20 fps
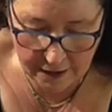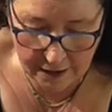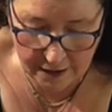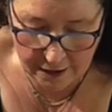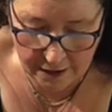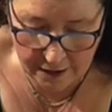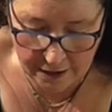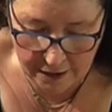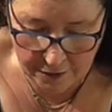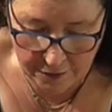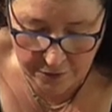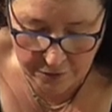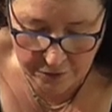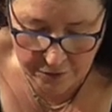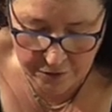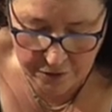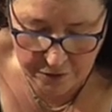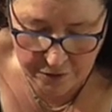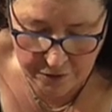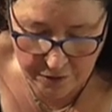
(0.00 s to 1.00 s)

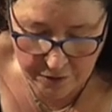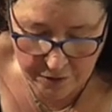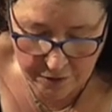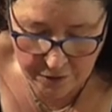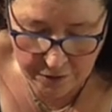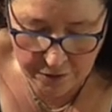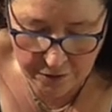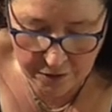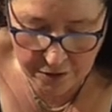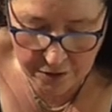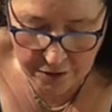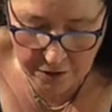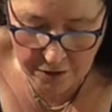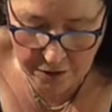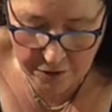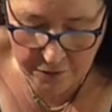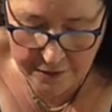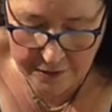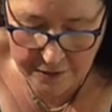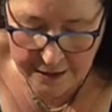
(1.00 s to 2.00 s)
Out.
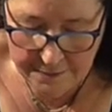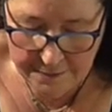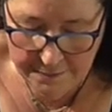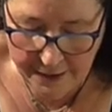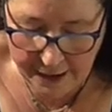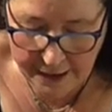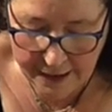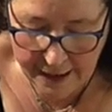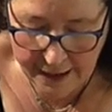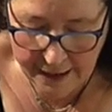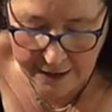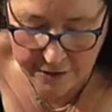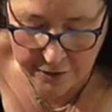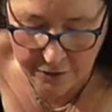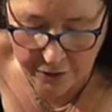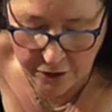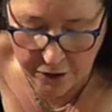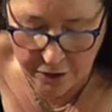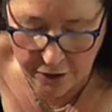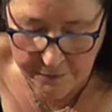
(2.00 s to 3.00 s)
You see my hands
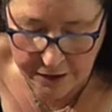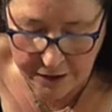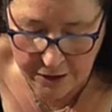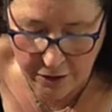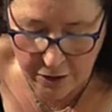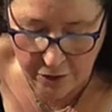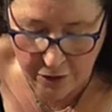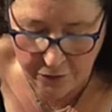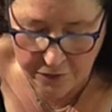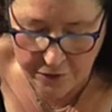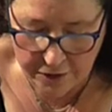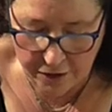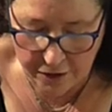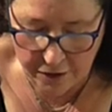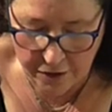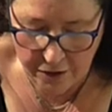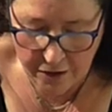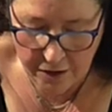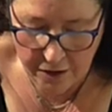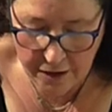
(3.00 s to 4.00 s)
are coming closer.